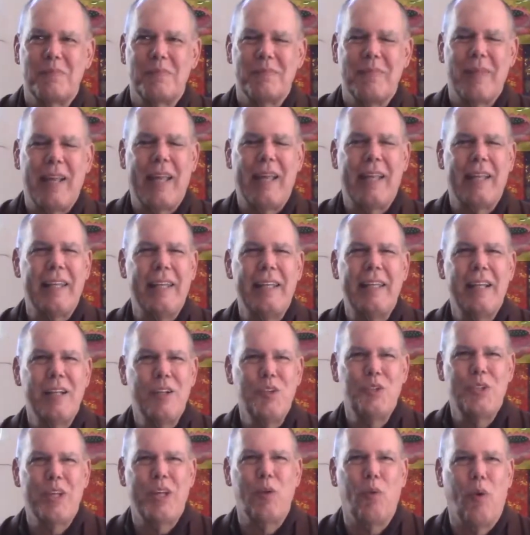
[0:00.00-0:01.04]
And he
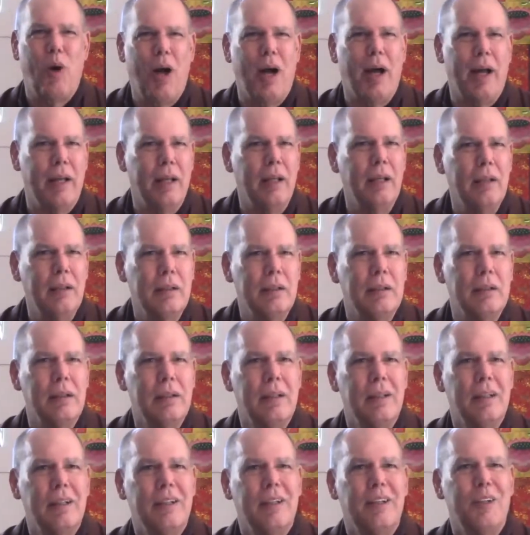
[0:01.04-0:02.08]
didn't say why,
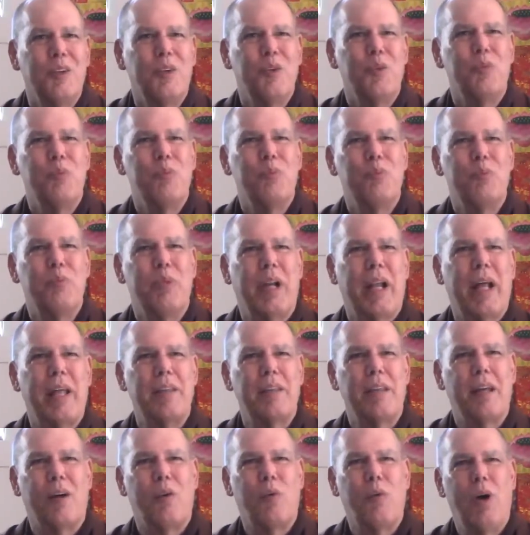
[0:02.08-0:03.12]
but I
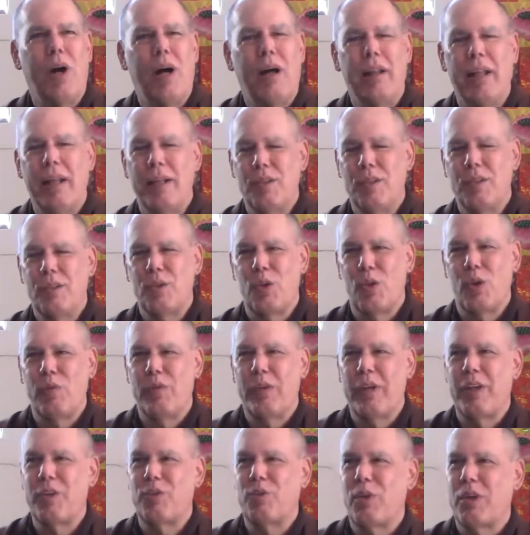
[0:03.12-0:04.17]
thought, wow, that's sort of
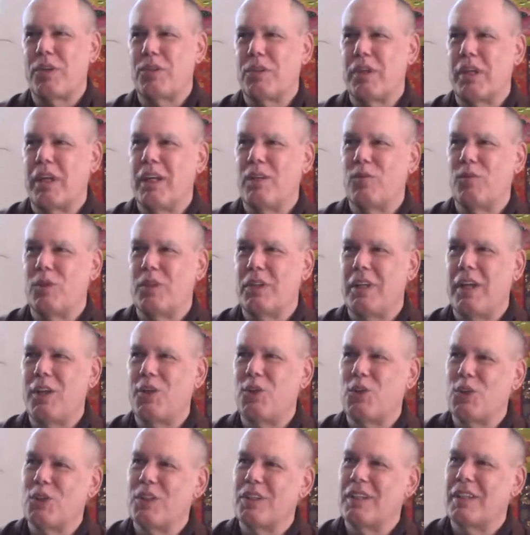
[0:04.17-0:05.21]
an interesting
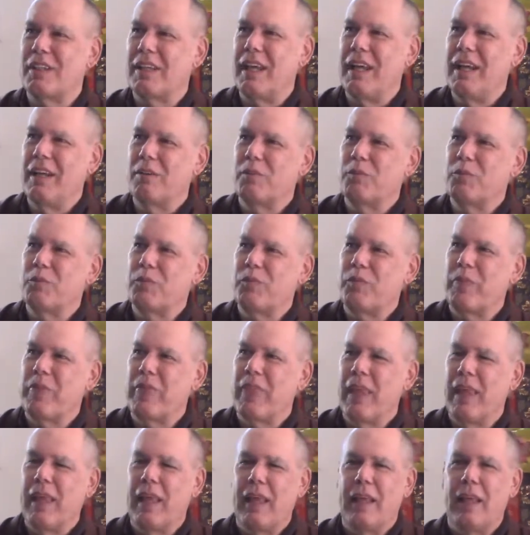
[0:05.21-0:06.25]
invitation to get.
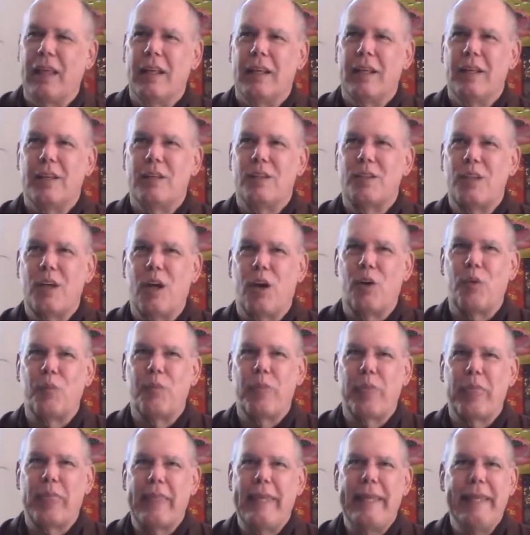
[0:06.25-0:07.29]
So
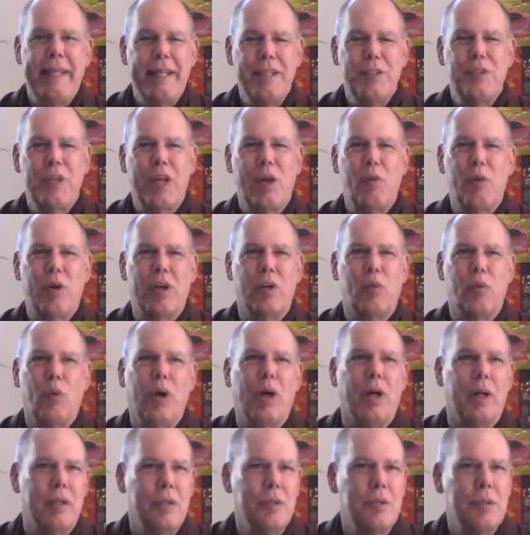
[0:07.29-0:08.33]
he didn't say where it
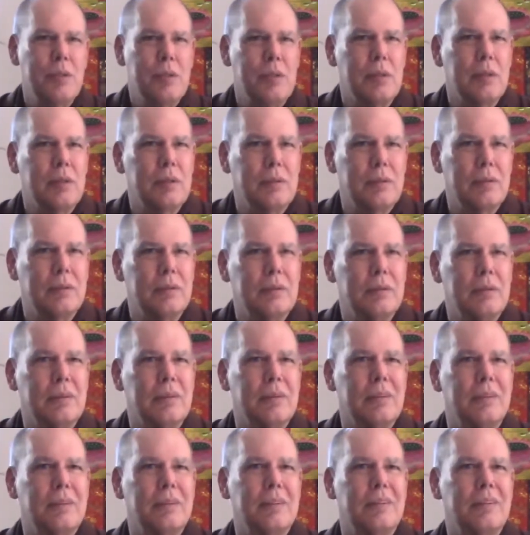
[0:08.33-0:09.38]
was.
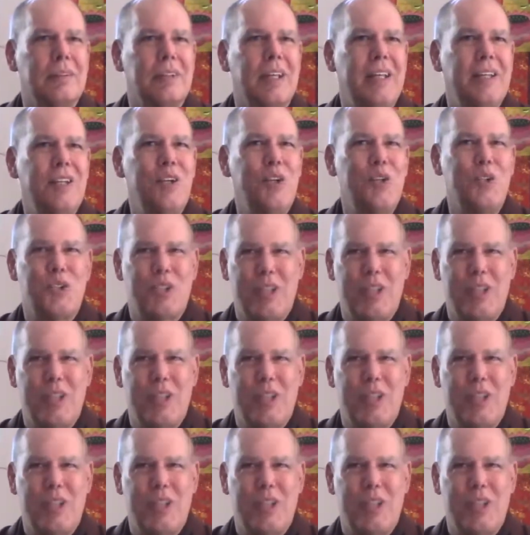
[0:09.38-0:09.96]
He just